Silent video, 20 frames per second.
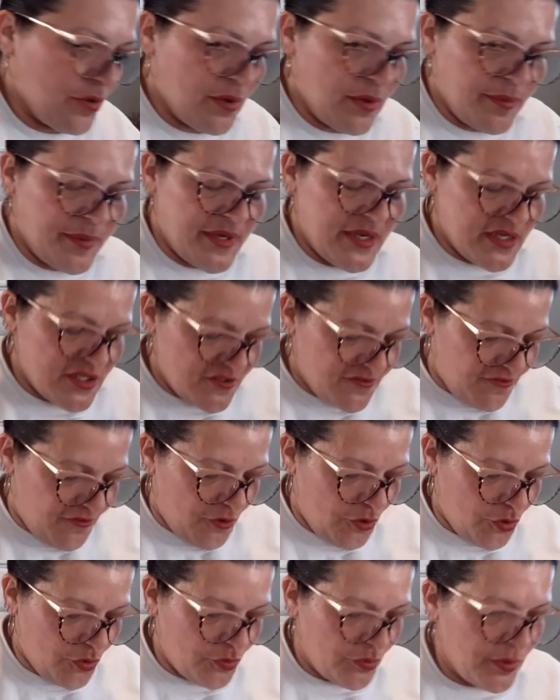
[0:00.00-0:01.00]
I mean his
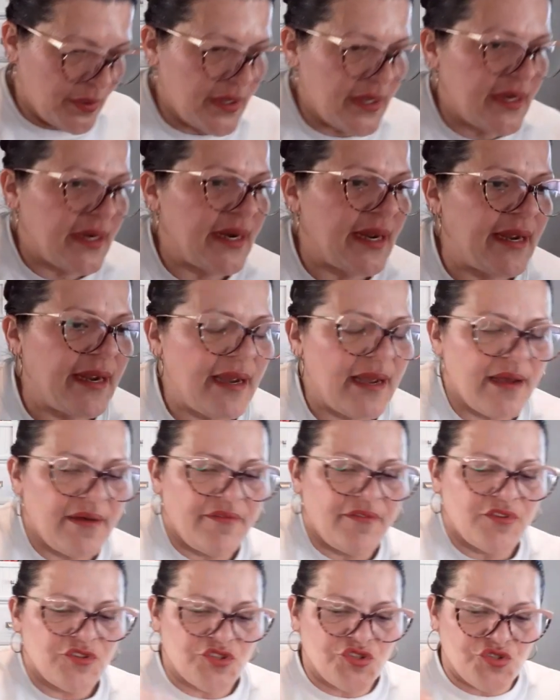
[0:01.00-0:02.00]
phone. And I
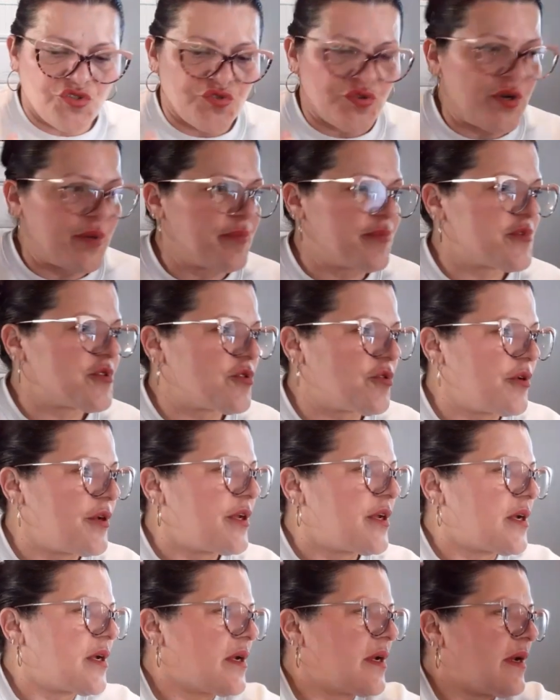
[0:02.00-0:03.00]
have a strip so he
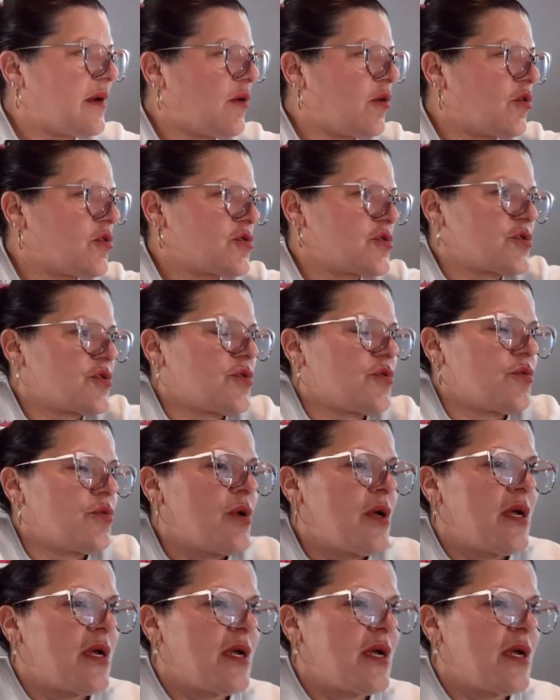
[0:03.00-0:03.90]
can also